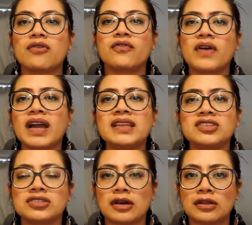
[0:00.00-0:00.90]
who fight
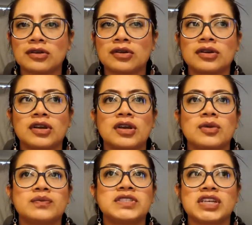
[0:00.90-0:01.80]
each other
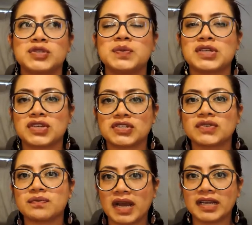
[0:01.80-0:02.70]
just because
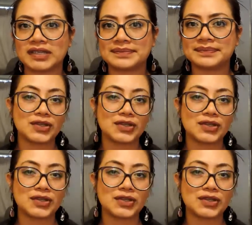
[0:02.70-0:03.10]
of money.